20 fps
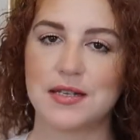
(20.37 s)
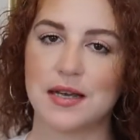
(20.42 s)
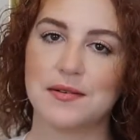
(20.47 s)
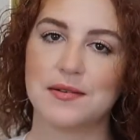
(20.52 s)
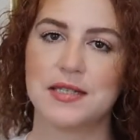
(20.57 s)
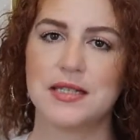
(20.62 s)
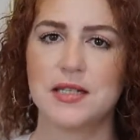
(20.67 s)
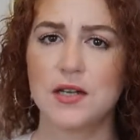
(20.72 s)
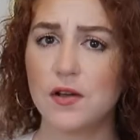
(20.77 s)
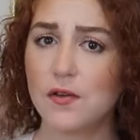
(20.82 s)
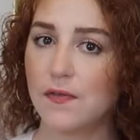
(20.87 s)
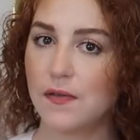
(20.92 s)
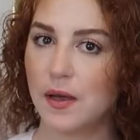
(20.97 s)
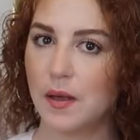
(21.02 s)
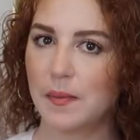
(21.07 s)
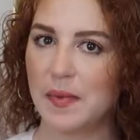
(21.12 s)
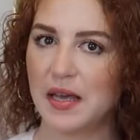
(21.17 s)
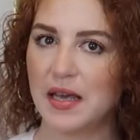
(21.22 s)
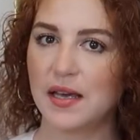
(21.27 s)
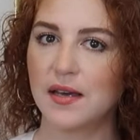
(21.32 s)
I was still
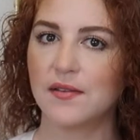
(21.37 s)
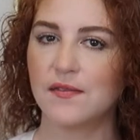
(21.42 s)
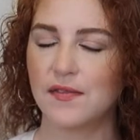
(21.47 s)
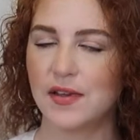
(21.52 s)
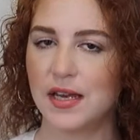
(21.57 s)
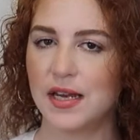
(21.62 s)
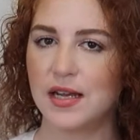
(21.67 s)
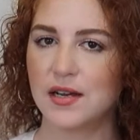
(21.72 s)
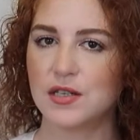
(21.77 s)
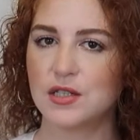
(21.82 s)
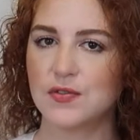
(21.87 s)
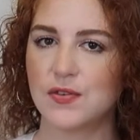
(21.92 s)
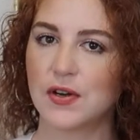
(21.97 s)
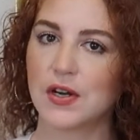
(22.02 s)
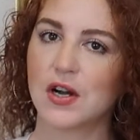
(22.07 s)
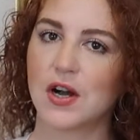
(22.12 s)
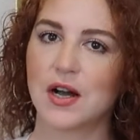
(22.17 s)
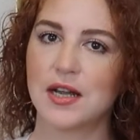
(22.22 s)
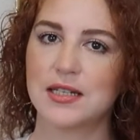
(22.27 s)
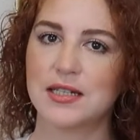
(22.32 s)
filming videos
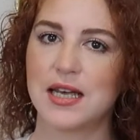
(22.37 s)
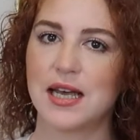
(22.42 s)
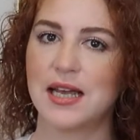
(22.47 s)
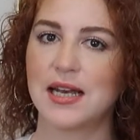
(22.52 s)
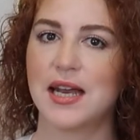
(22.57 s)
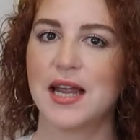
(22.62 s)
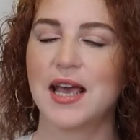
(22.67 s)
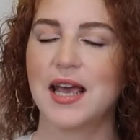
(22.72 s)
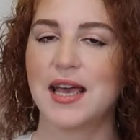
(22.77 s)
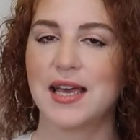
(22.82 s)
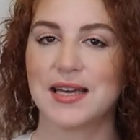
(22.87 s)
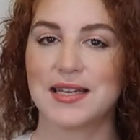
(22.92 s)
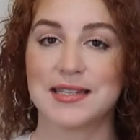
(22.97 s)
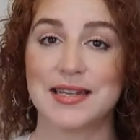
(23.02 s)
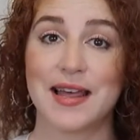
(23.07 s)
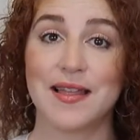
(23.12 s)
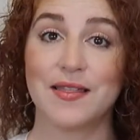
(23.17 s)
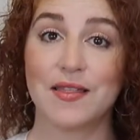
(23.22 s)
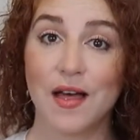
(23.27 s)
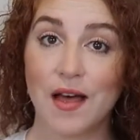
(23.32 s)
for content because
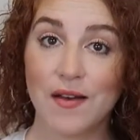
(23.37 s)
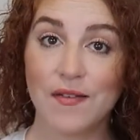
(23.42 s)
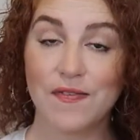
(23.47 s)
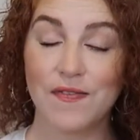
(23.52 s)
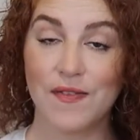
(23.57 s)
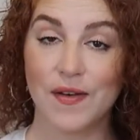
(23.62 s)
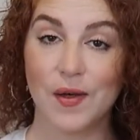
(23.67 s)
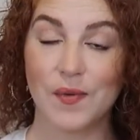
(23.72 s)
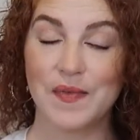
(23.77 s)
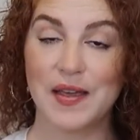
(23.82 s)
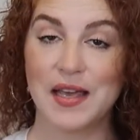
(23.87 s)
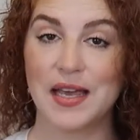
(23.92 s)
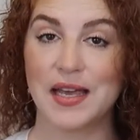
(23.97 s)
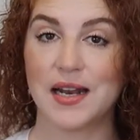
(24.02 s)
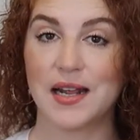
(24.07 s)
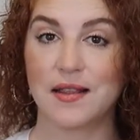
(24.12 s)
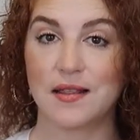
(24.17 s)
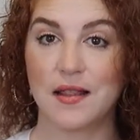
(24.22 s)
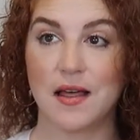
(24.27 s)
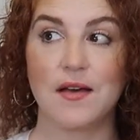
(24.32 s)
I love filming and
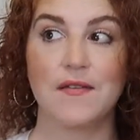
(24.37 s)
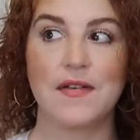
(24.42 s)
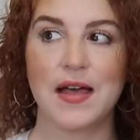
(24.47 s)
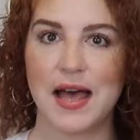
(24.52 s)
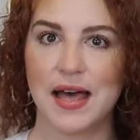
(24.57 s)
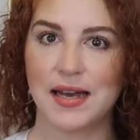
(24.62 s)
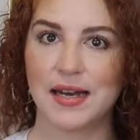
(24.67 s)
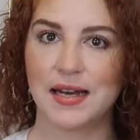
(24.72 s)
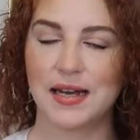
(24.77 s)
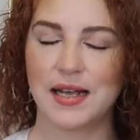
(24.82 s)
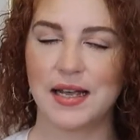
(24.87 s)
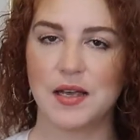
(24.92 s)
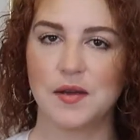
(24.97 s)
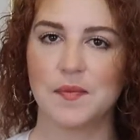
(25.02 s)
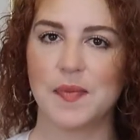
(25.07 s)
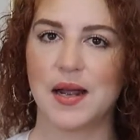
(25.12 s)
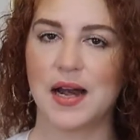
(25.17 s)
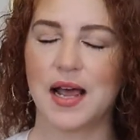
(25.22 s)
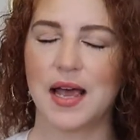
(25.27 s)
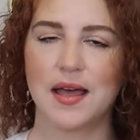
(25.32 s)
I love editing,
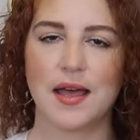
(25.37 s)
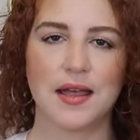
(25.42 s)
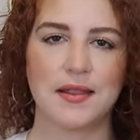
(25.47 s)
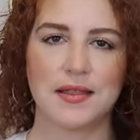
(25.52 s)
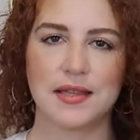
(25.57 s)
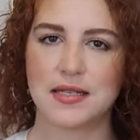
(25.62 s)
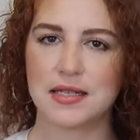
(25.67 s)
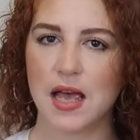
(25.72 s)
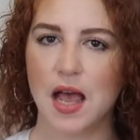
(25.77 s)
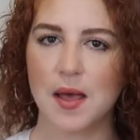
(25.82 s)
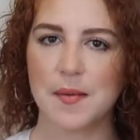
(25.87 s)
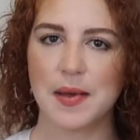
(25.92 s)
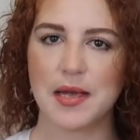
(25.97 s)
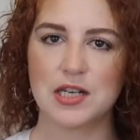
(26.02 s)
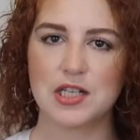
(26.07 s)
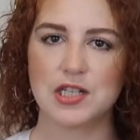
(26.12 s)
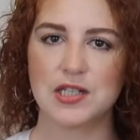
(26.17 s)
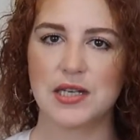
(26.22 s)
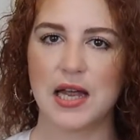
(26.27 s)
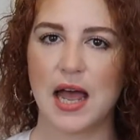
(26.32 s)
but at the time I
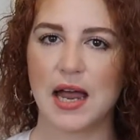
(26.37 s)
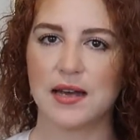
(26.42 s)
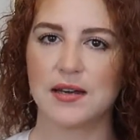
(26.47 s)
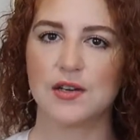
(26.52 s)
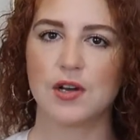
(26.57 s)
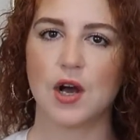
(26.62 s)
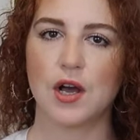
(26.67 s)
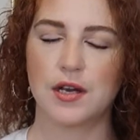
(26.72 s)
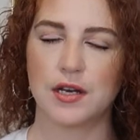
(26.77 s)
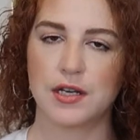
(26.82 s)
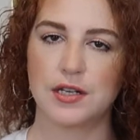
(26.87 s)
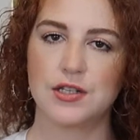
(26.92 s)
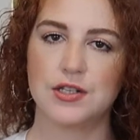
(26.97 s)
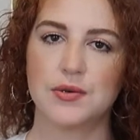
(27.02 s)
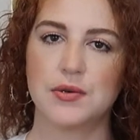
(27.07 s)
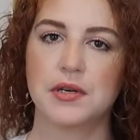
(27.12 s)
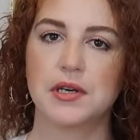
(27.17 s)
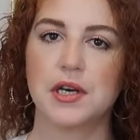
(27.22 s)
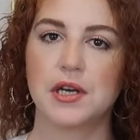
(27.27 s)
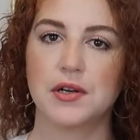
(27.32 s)
just hadn't gotten
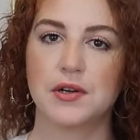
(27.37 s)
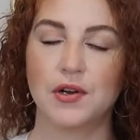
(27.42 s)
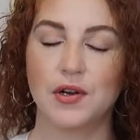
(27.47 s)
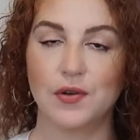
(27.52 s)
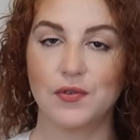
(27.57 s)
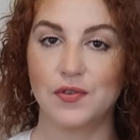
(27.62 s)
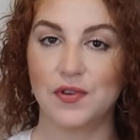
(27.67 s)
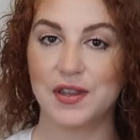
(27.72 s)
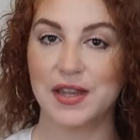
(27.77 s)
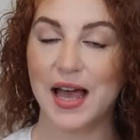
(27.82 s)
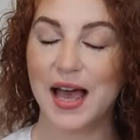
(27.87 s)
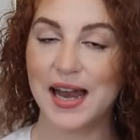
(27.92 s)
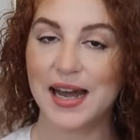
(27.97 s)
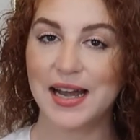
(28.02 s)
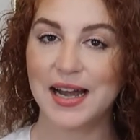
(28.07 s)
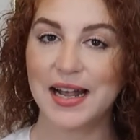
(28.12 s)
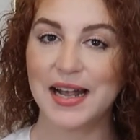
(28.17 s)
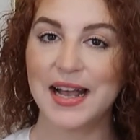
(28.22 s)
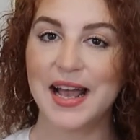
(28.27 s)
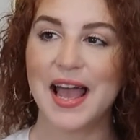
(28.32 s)
into a good groove with
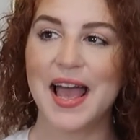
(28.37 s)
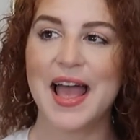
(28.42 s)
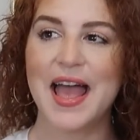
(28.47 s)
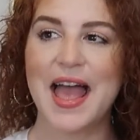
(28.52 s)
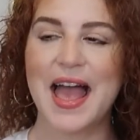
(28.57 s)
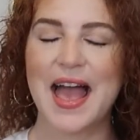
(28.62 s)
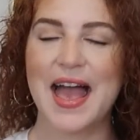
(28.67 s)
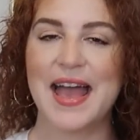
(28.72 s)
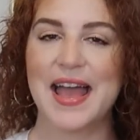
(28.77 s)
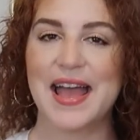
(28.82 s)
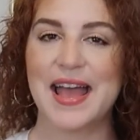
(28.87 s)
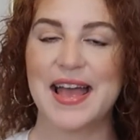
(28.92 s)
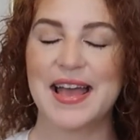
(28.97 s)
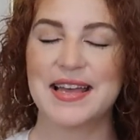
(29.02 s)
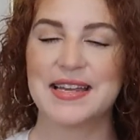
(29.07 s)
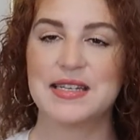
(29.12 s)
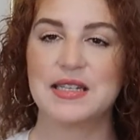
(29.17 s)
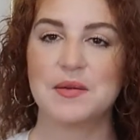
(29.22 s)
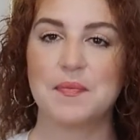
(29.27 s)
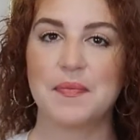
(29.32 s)
editing,
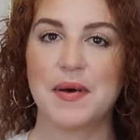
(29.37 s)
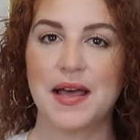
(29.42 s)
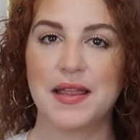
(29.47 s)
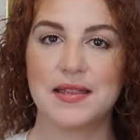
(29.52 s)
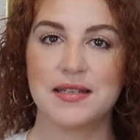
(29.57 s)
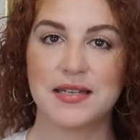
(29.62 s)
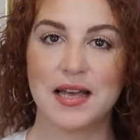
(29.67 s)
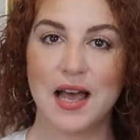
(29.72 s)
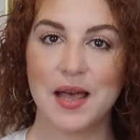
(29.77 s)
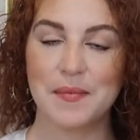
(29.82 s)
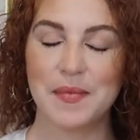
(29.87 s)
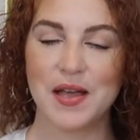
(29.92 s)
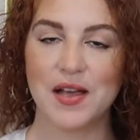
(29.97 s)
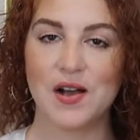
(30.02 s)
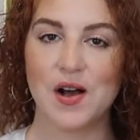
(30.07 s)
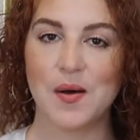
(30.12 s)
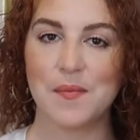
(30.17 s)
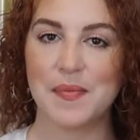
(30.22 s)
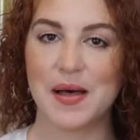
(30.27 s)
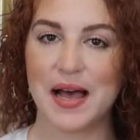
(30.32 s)
and by the time I
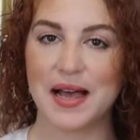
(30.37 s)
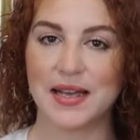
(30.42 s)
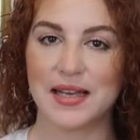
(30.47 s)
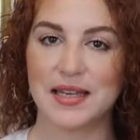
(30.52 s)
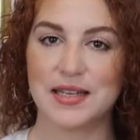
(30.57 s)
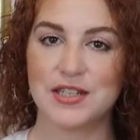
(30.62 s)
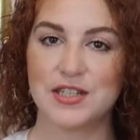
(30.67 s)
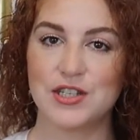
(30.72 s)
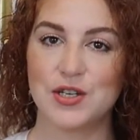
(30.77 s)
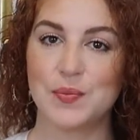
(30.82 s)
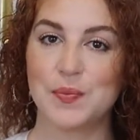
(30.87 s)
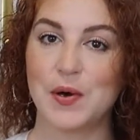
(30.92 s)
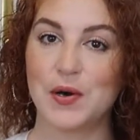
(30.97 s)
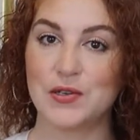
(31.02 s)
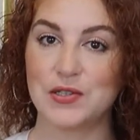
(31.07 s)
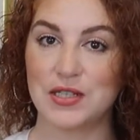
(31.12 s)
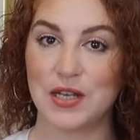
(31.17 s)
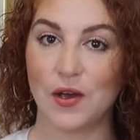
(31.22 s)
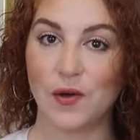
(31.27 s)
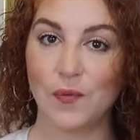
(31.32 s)
got back into
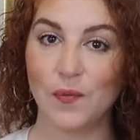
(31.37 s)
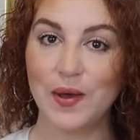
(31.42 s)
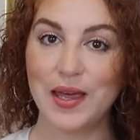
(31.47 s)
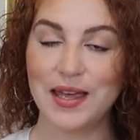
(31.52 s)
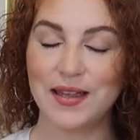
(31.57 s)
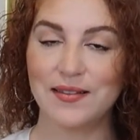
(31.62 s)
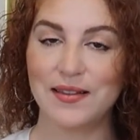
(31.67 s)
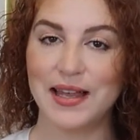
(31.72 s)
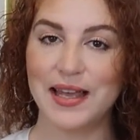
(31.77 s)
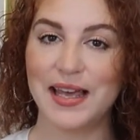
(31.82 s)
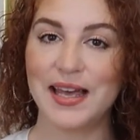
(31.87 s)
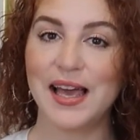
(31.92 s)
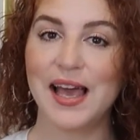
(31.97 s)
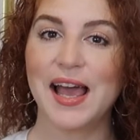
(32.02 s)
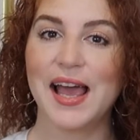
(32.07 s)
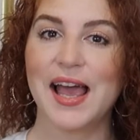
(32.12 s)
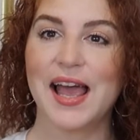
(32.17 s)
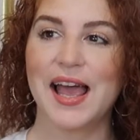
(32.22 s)
posting weekly,